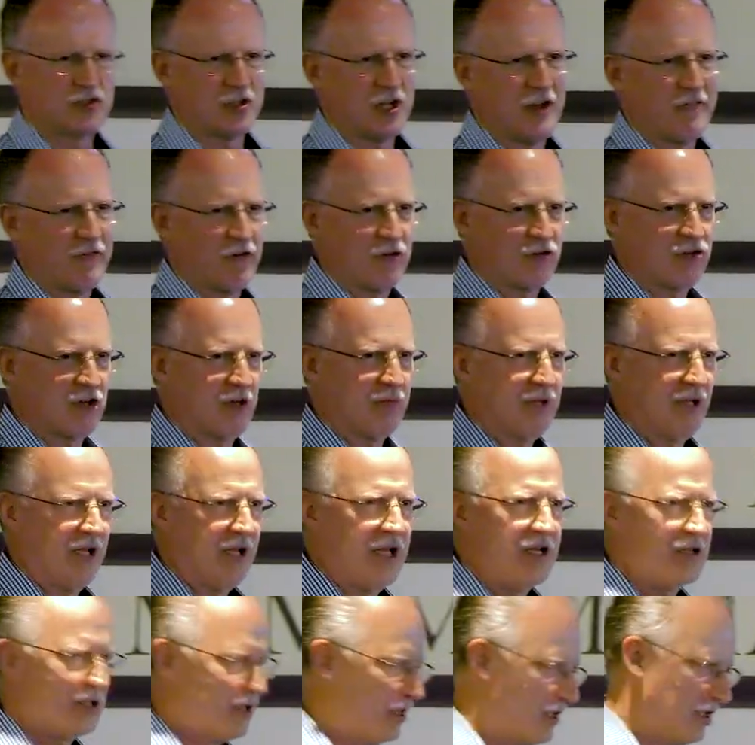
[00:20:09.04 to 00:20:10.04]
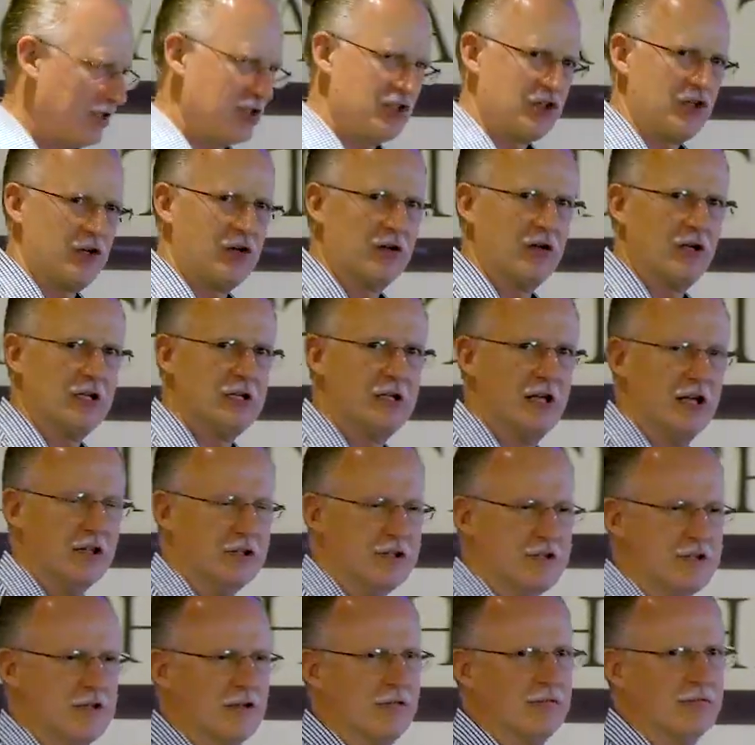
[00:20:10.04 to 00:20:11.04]
suffer tribulation? It certainly
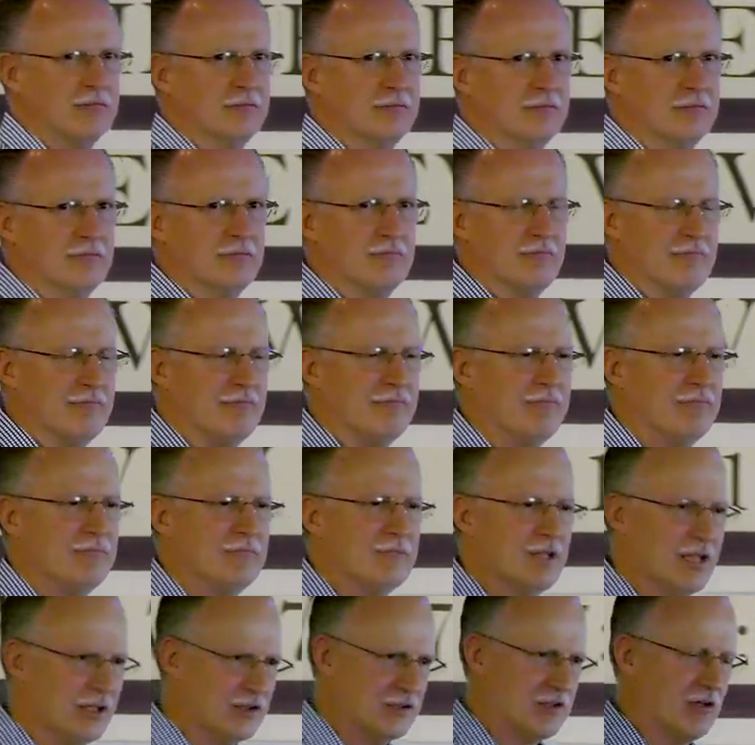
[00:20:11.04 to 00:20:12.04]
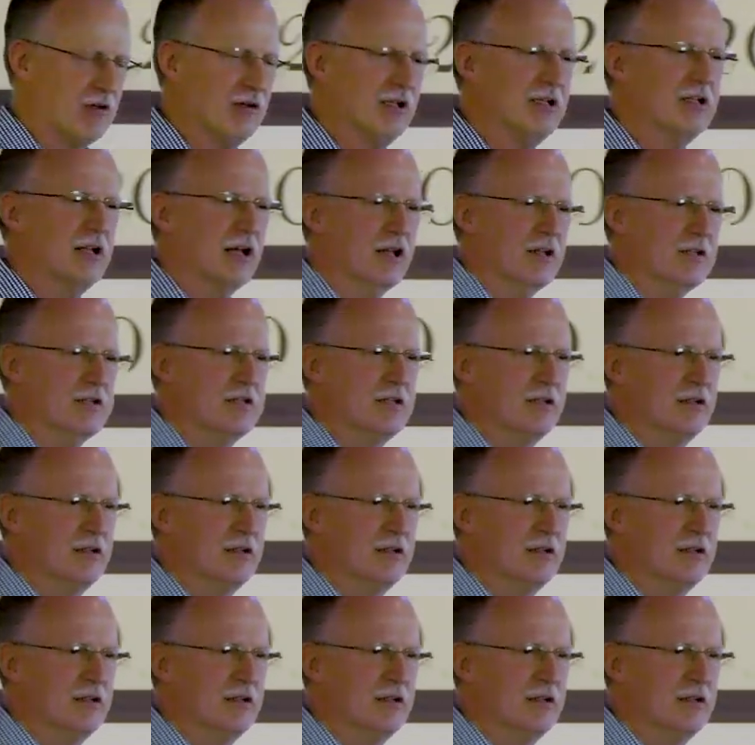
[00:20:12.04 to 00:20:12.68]
does. It certainly does.